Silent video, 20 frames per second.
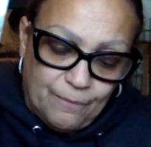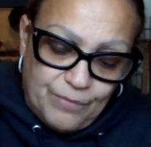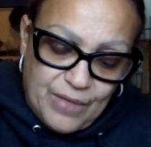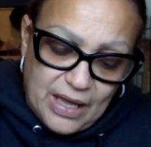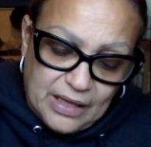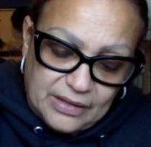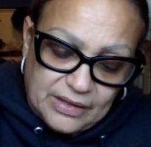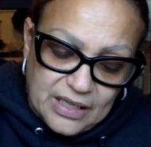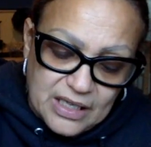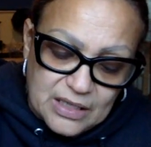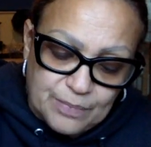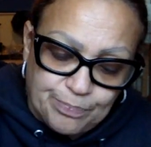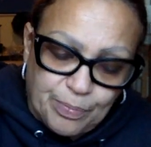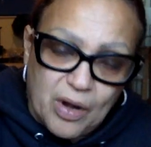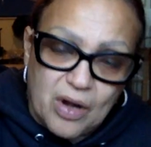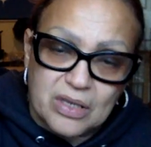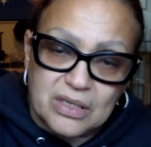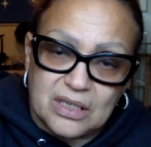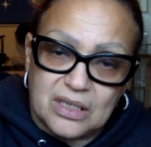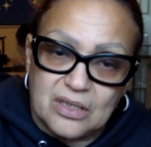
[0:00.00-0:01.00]
that this
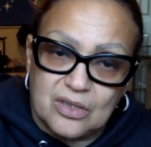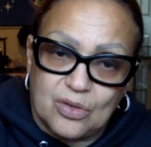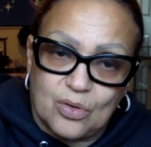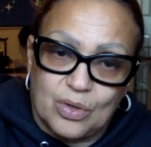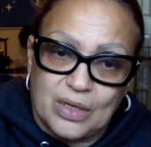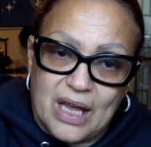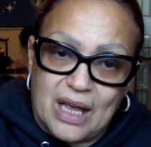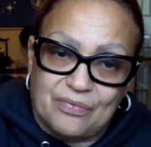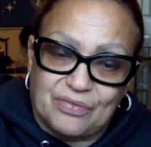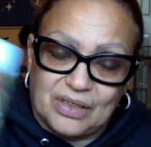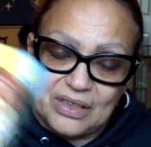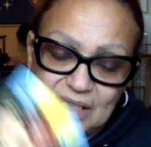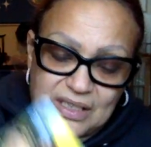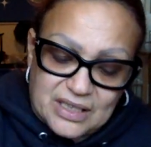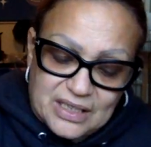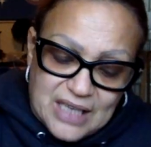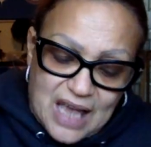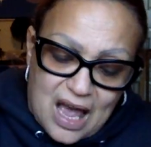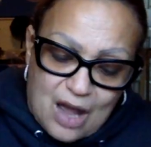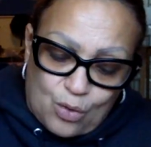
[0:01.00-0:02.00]
person's going to have to
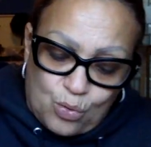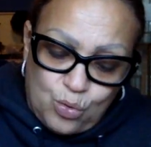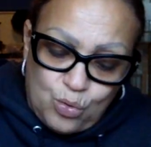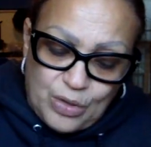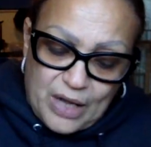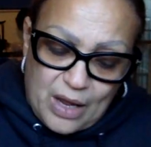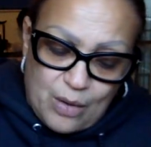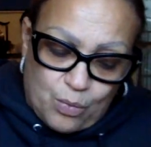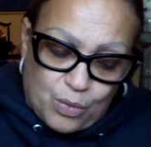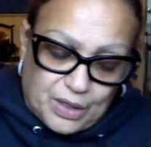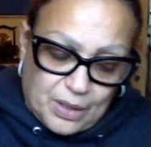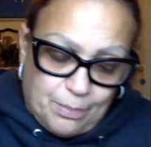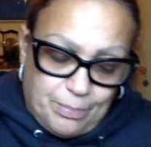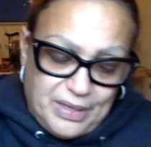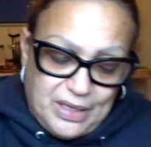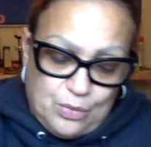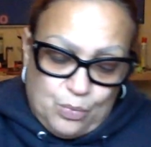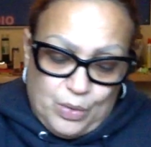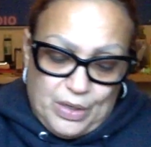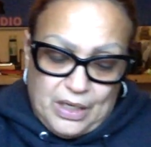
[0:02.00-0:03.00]
decide who they want to
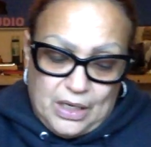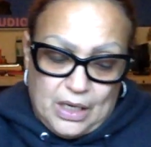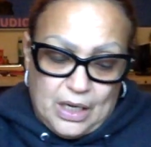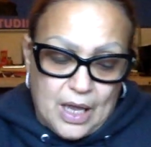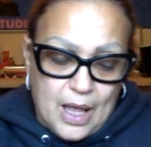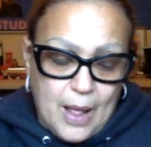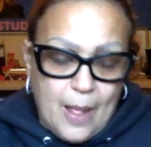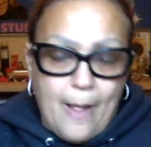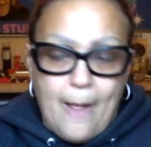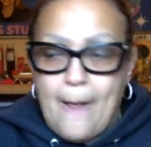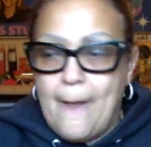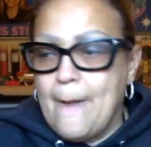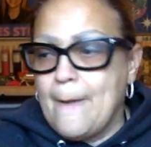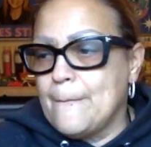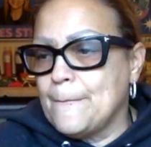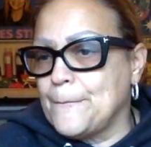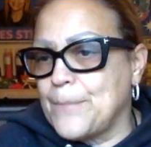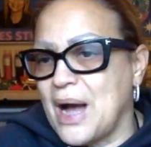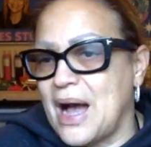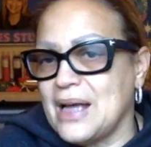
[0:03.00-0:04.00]
be with.
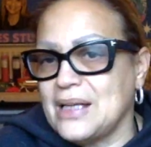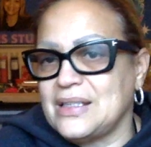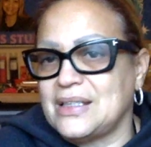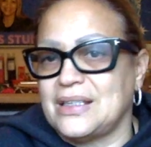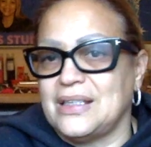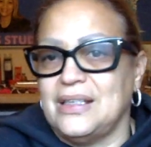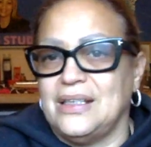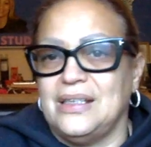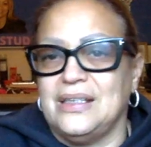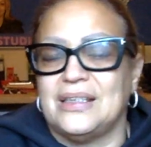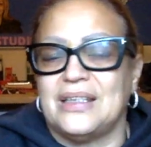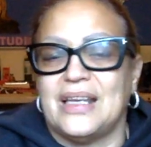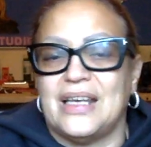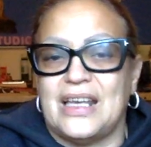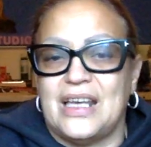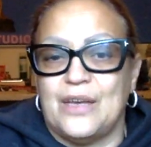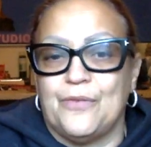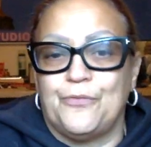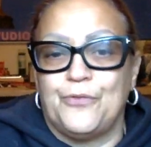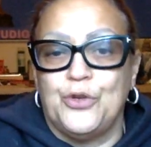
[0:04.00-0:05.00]
Pisces,
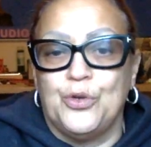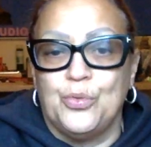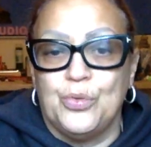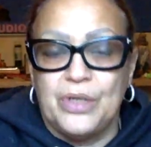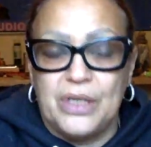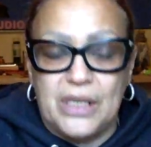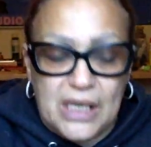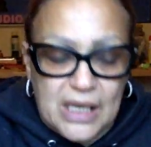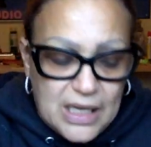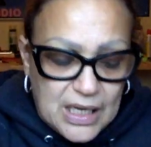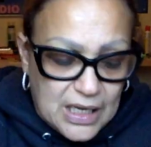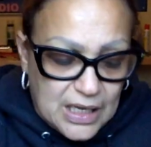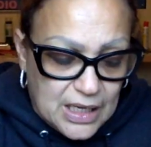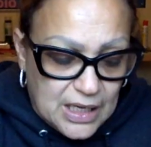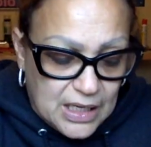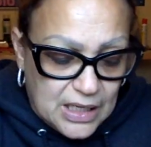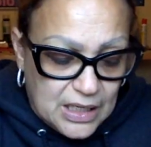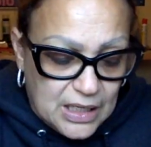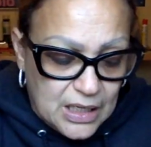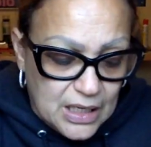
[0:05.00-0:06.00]
if you
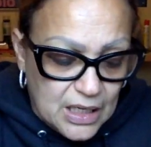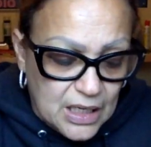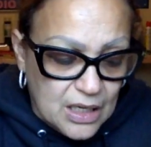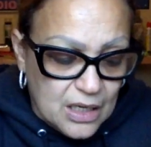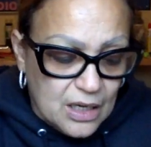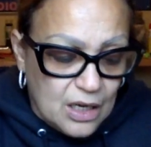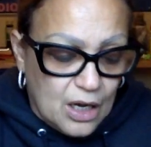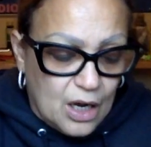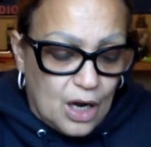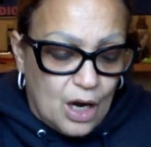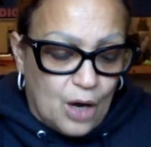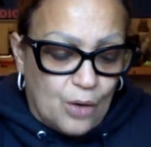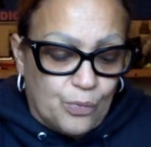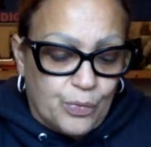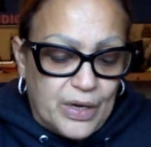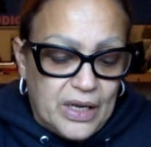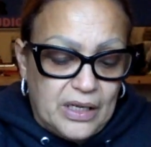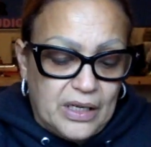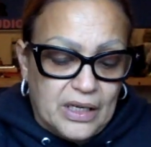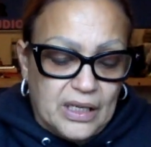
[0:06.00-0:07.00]
need a
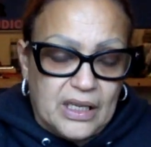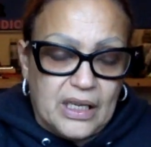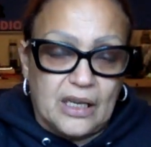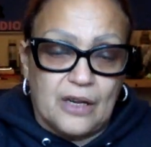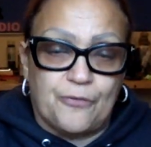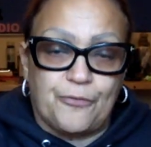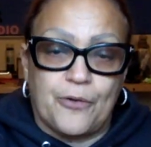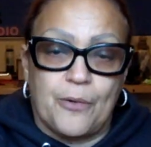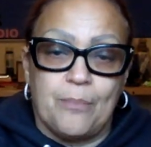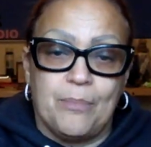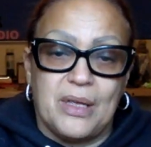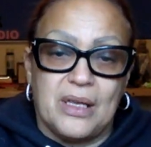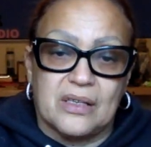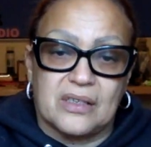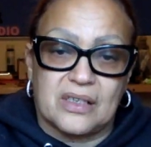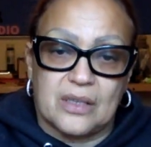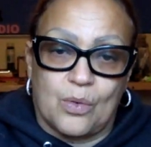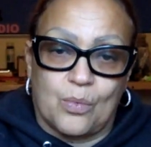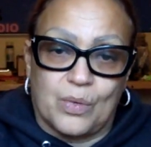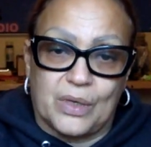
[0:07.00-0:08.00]
reading, get it from me or
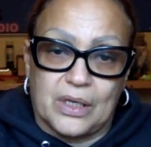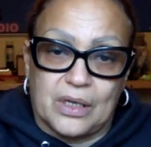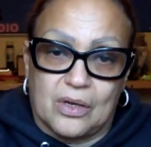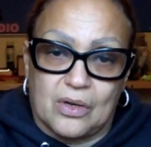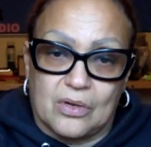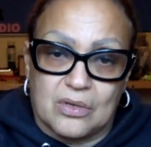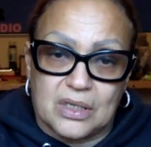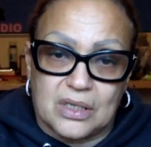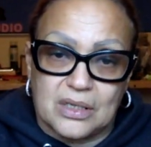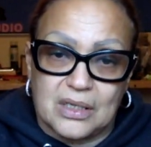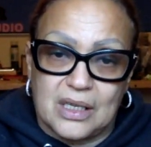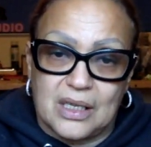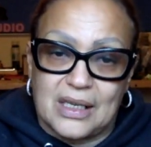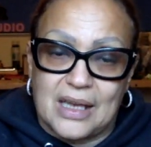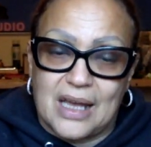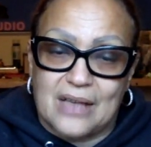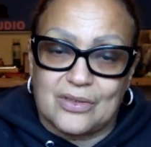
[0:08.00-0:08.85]
someone else. And